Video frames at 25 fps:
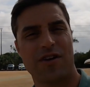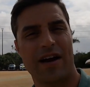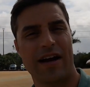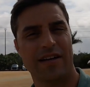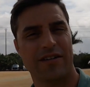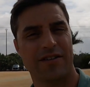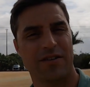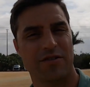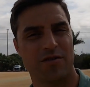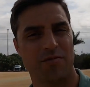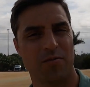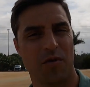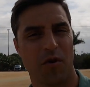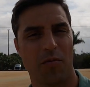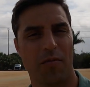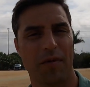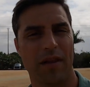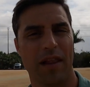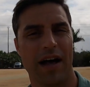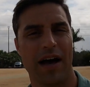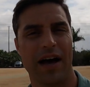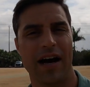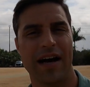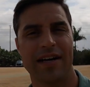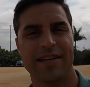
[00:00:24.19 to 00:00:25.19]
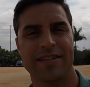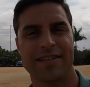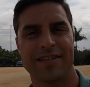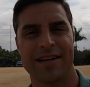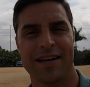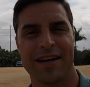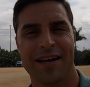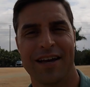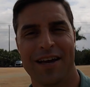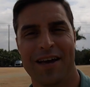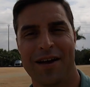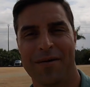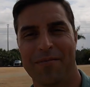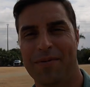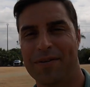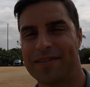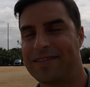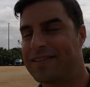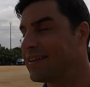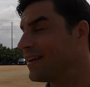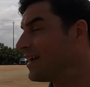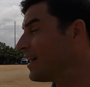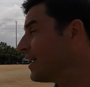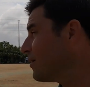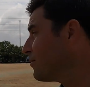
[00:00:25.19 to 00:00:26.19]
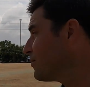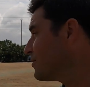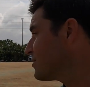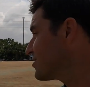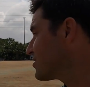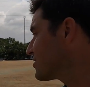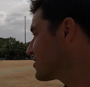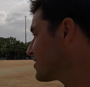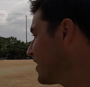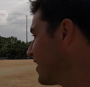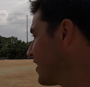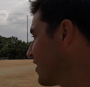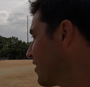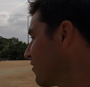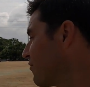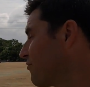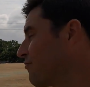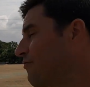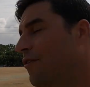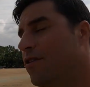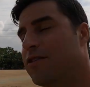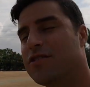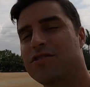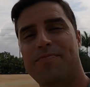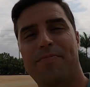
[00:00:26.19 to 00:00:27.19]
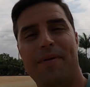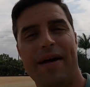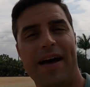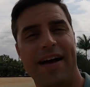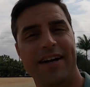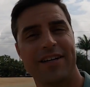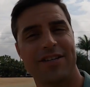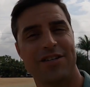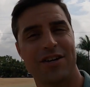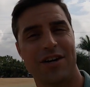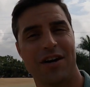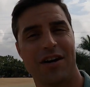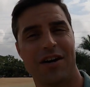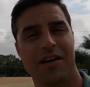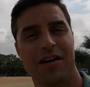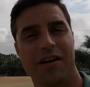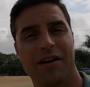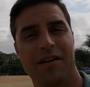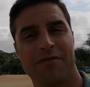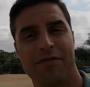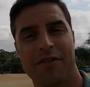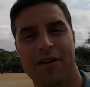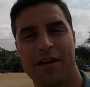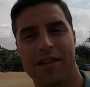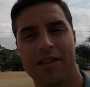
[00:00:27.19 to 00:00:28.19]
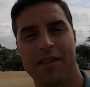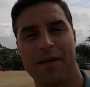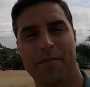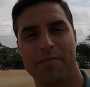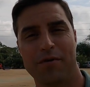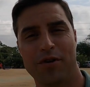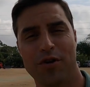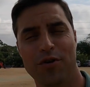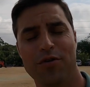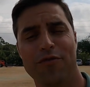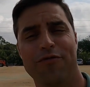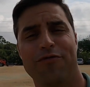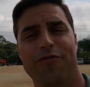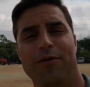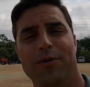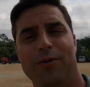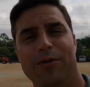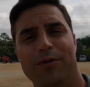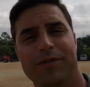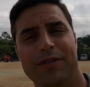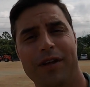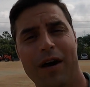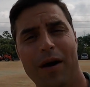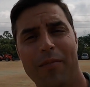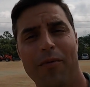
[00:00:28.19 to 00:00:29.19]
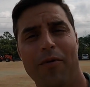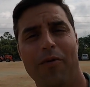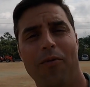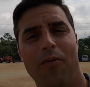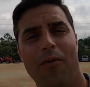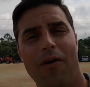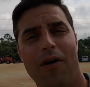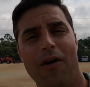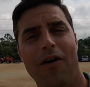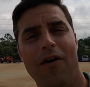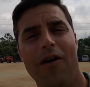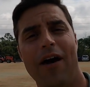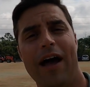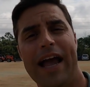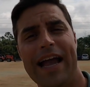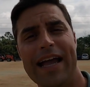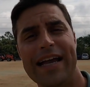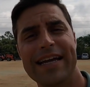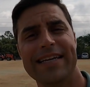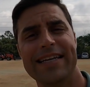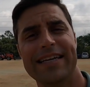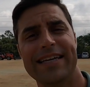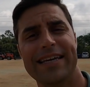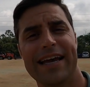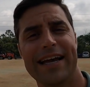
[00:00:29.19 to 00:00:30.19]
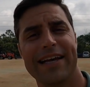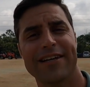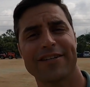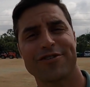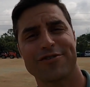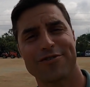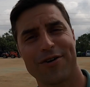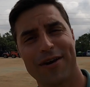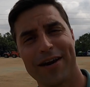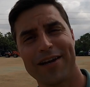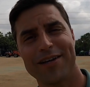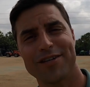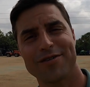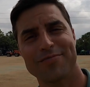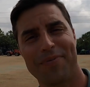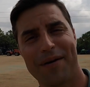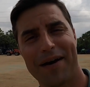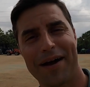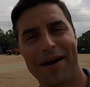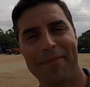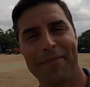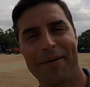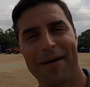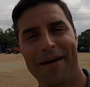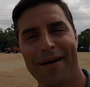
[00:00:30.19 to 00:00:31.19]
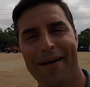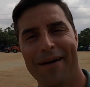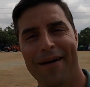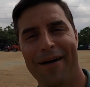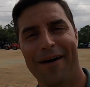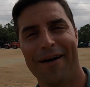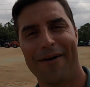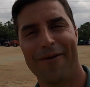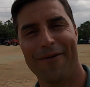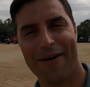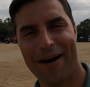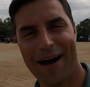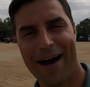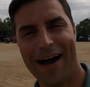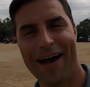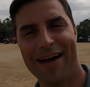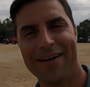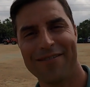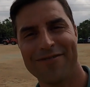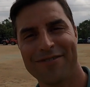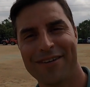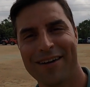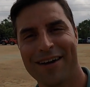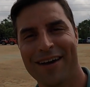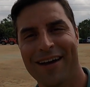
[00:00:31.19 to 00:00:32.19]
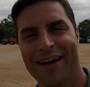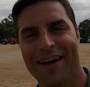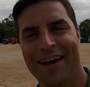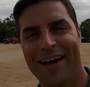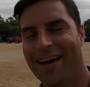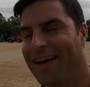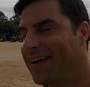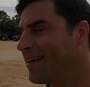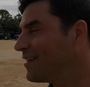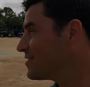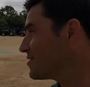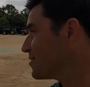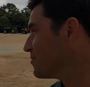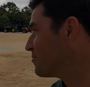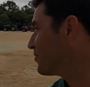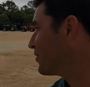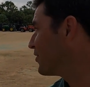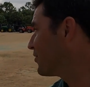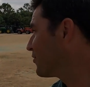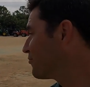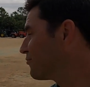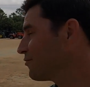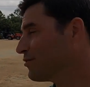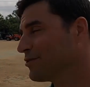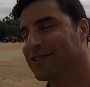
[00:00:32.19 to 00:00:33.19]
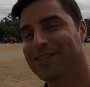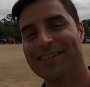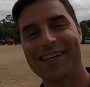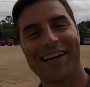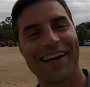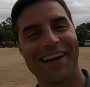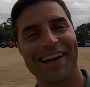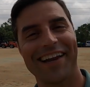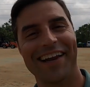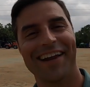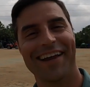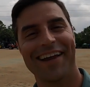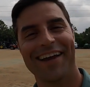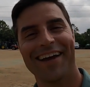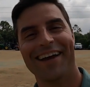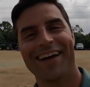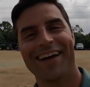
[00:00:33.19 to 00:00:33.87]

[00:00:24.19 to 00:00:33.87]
tractors mobilized, but today we just had our first batch of the beautiful double wall ADS drainage pipe arrive, and it's a beautiful sight.